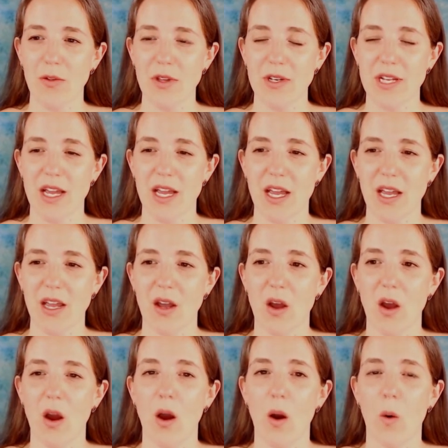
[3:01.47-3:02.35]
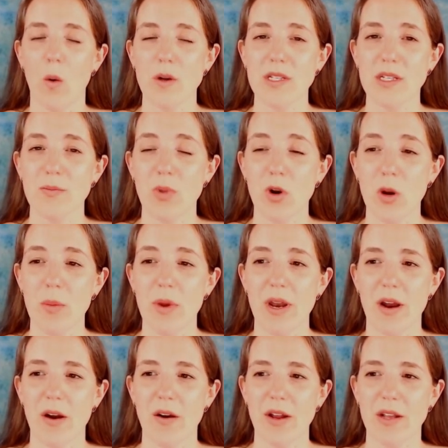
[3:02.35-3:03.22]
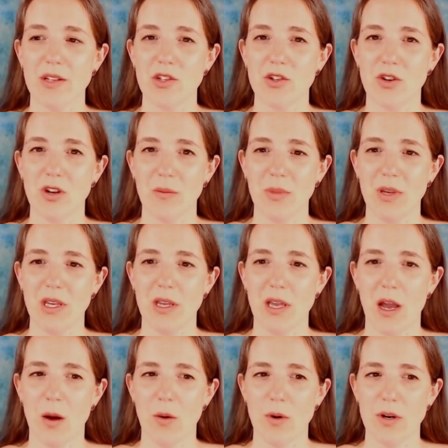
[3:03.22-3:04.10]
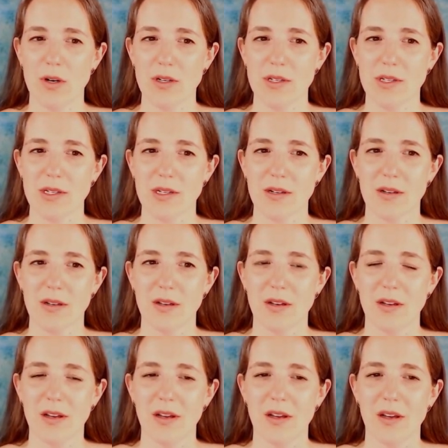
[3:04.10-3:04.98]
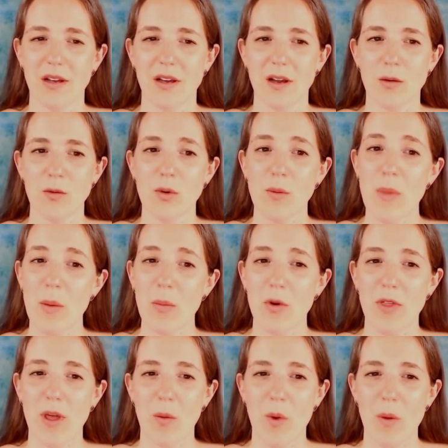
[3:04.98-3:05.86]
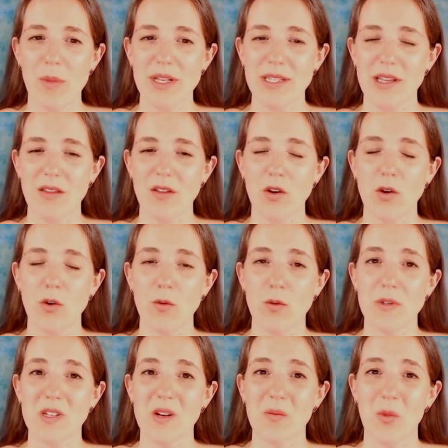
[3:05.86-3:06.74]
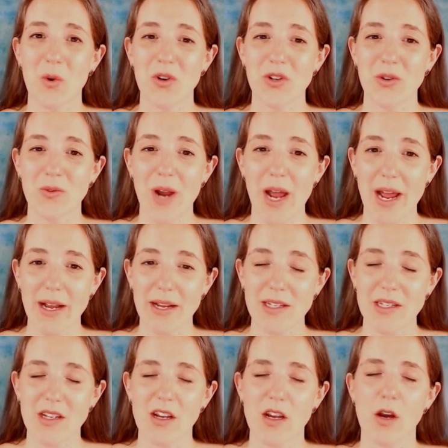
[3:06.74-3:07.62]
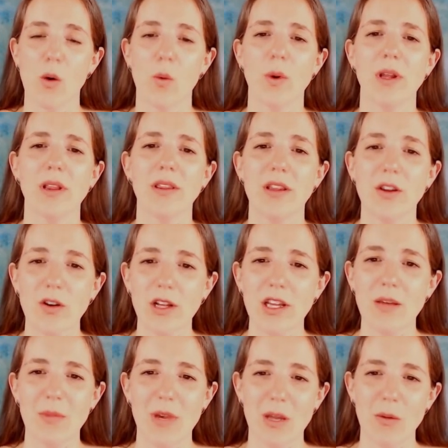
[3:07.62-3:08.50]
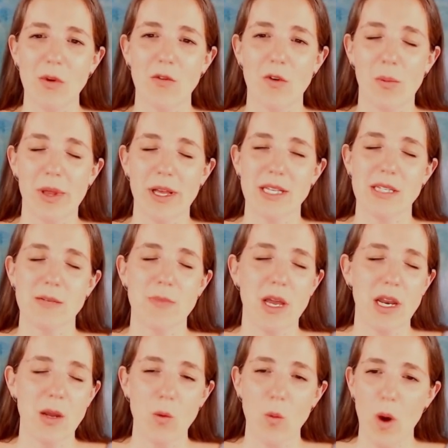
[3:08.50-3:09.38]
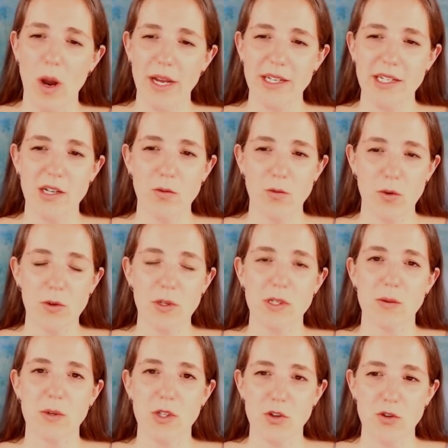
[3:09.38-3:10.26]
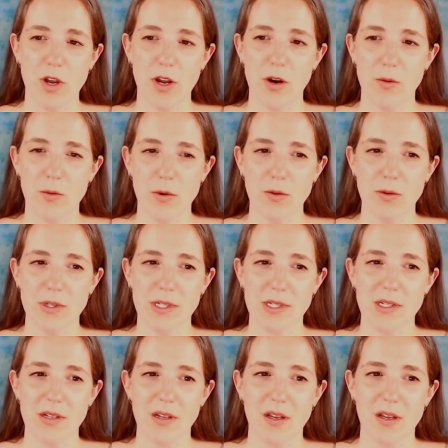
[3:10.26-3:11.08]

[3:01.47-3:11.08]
the day or suburban areas during peak hours. Remember that when we say the new routes are more direct, we literally mean we replace many winding routes with straighter routes.